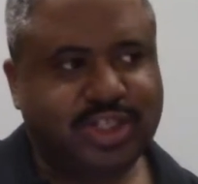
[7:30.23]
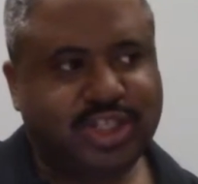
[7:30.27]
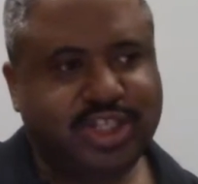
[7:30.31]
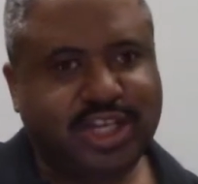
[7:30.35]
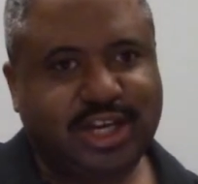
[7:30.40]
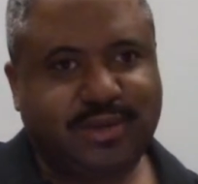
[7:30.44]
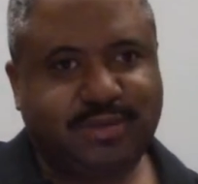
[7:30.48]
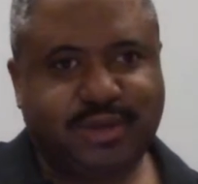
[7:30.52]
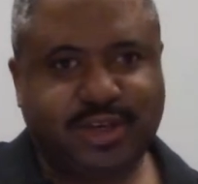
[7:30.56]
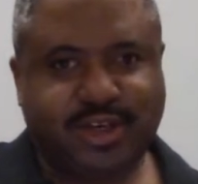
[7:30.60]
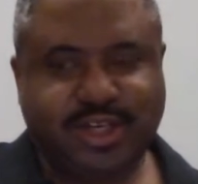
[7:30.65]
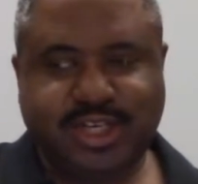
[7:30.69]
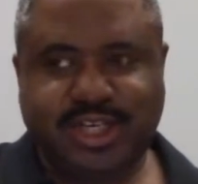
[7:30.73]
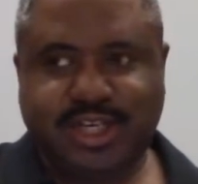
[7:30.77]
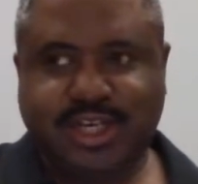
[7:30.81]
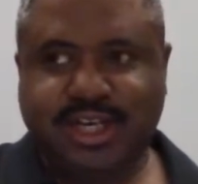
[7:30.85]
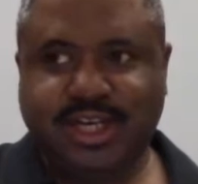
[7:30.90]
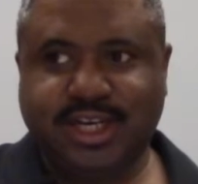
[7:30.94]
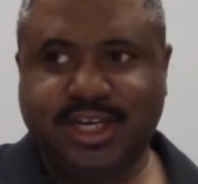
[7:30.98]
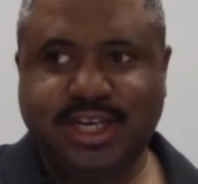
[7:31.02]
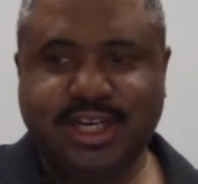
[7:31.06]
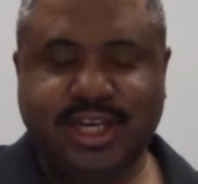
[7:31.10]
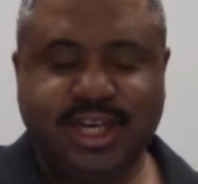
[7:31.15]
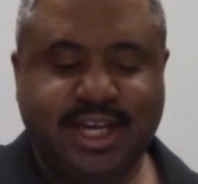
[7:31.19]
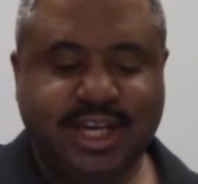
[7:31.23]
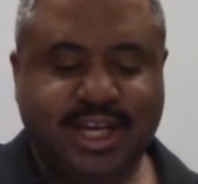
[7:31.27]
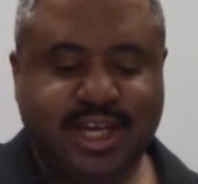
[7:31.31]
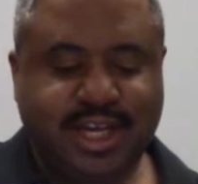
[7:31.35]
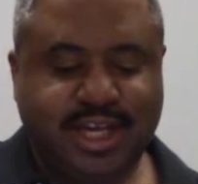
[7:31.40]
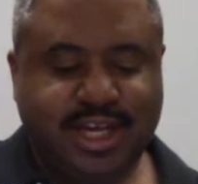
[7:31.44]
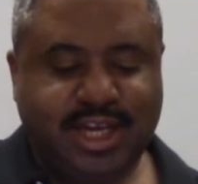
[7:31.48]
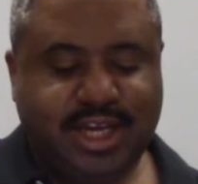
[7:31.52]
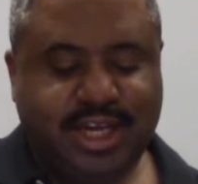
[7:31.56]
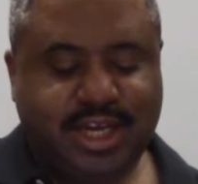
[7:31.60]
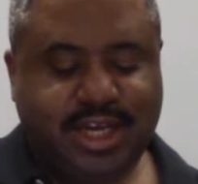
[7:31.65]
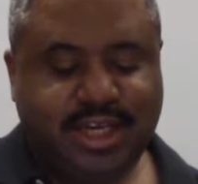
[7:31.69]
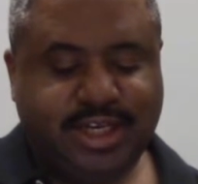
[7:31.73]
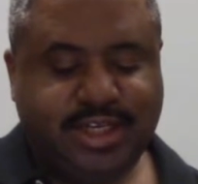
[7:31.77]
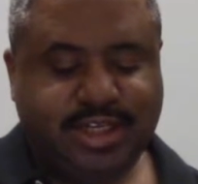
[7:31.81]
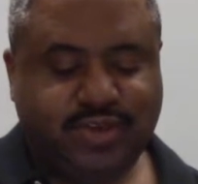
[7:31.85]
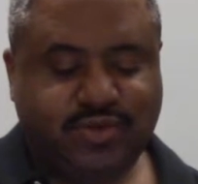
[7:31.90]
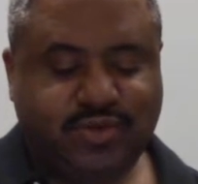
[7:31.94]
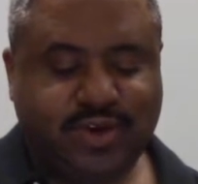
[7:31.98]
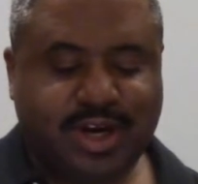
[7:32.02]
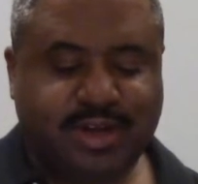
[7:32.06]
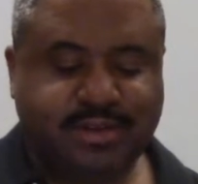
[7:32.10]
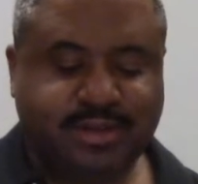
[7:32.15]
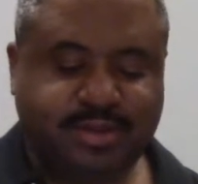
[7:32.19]
In chapter 10, he
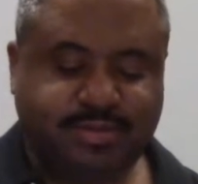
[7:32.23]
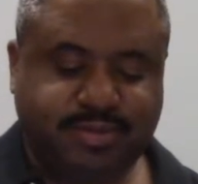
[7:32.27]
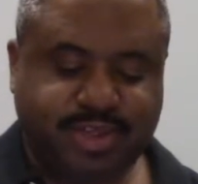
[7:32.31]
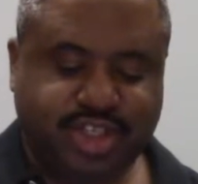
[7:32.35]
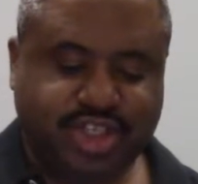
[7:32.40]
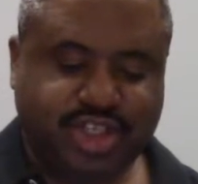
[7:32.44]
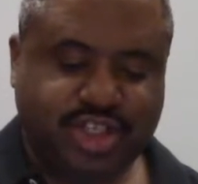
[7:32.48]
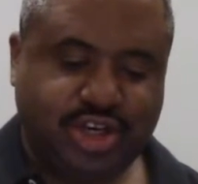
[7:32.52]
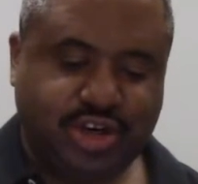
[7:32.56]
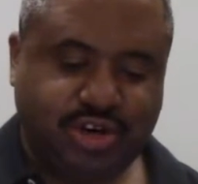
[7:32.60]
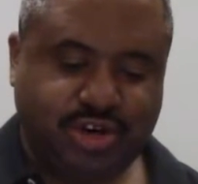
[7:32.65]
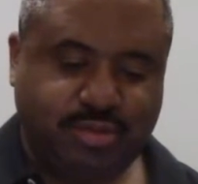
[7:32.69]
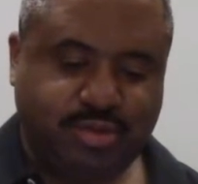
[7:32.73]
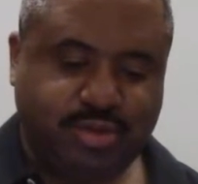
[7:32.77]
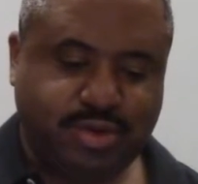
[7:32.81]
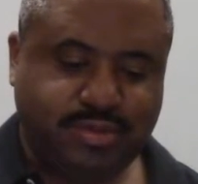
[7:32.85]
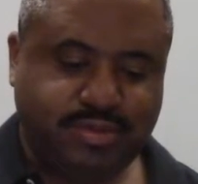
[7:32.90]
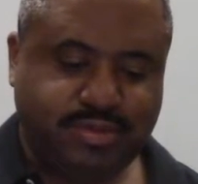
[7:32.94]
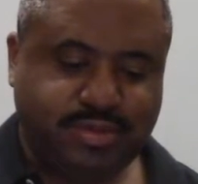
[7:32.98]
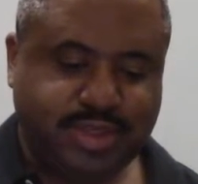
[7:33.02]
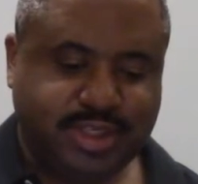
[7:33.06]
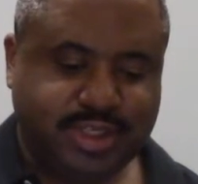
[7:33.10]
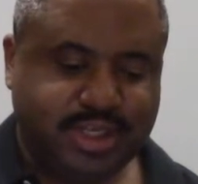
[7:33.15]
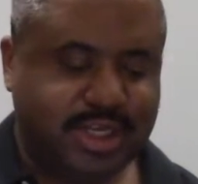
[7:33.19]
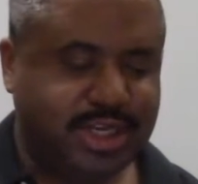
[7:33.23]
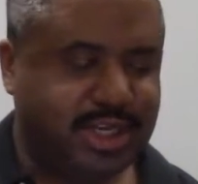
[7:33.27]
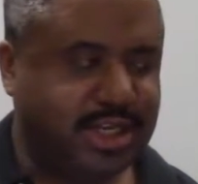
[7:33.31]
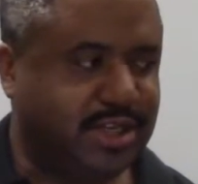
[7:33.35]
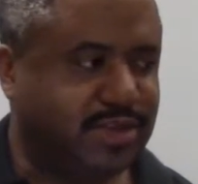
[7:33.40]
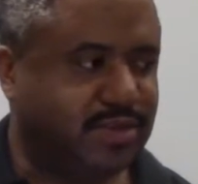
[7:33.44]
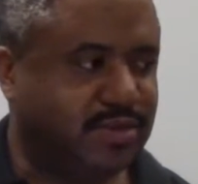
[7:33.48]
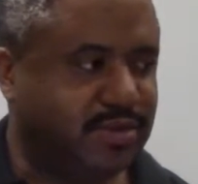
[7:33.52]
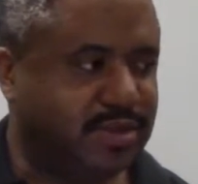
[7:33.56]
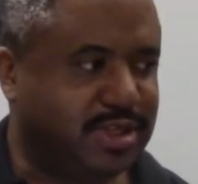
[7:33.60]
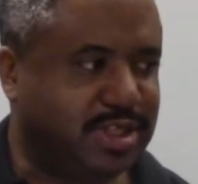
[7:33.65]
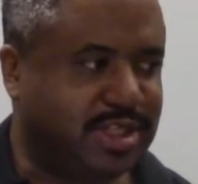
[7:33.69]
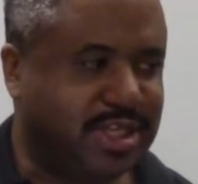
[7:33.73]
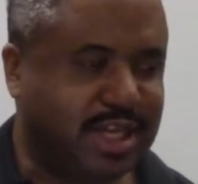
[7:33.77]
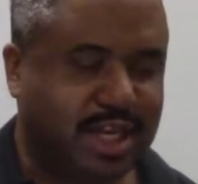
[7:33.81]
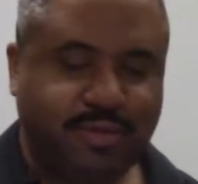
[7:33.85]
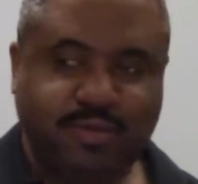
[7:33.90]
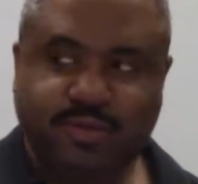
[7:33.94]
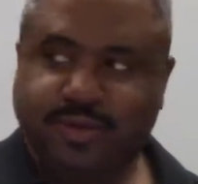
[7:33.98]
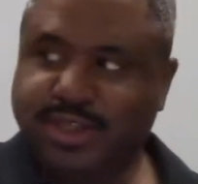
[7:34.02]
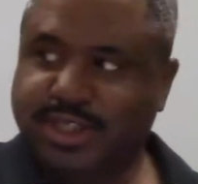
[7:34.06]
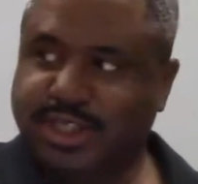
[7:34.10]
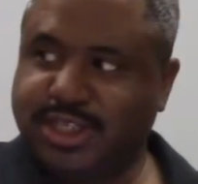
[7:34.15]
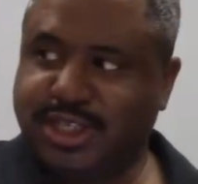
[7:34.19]
describes them as cherubim, saying these are the
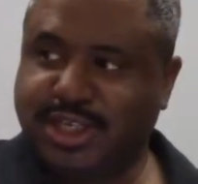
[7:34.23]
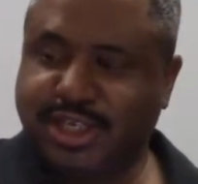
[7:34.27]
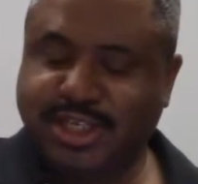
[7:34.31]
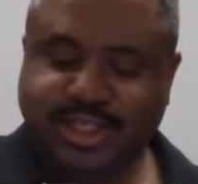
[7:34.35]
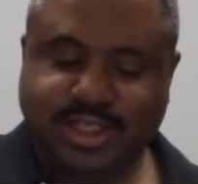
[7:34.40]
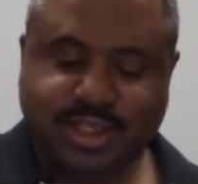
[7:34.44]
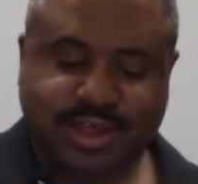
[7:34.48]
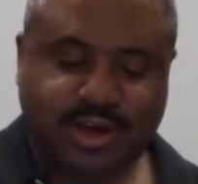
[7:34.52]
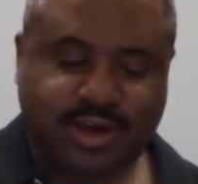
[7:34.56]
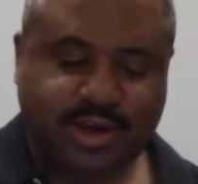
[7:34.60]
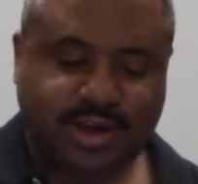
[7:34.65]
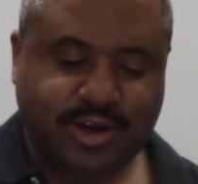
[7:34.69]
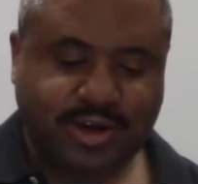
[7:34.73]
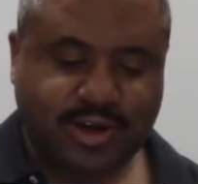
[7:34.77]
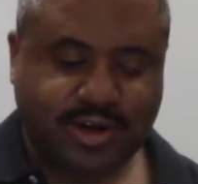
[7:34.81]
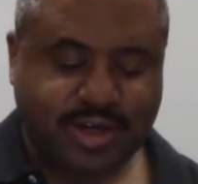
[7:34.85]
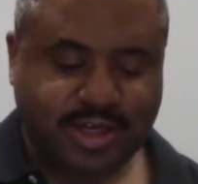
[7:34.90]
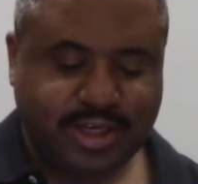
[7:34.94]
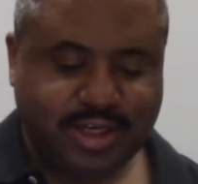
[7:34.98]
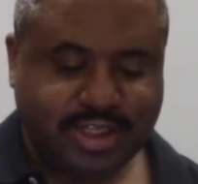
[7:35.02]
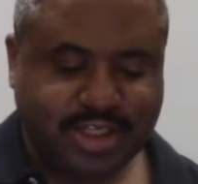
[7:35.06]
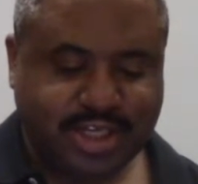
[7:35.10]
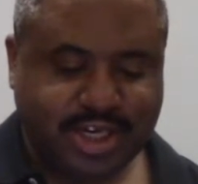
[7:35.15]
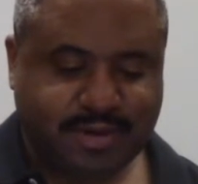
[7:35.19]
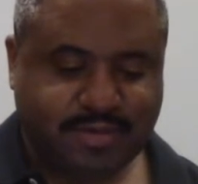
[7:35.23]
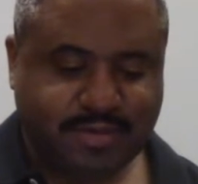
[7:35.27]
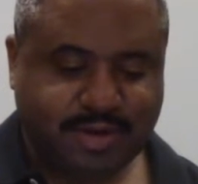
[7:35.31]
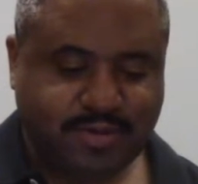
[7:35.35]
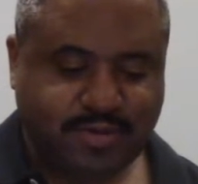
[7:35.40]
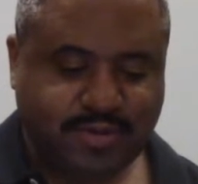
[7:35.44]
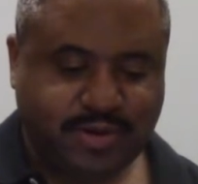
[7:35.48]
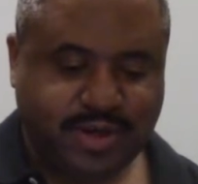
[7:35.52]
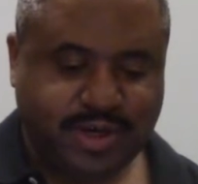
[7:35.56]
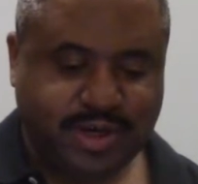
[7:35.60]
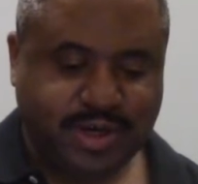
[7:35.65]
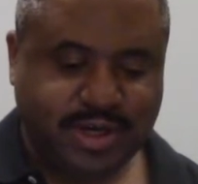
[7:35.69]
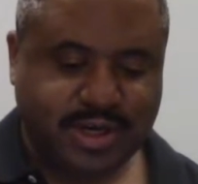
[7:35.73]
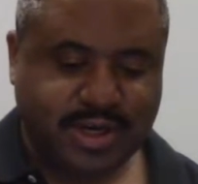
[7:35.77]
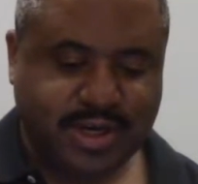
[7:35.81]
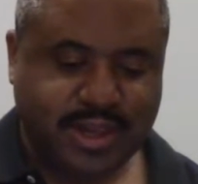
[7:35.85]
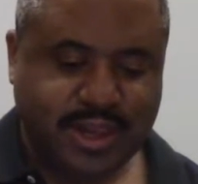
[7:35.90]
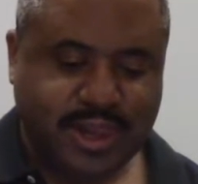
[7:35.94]
same ones that he saw in chapter 1.